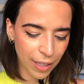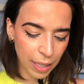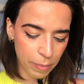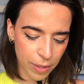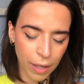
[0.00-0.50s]
the
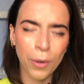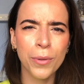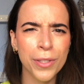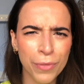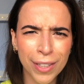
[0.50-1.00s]
lips. I
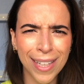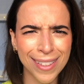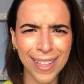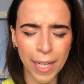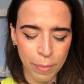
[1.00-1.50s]
always forget
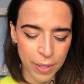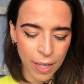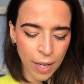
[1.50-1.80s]
the lips.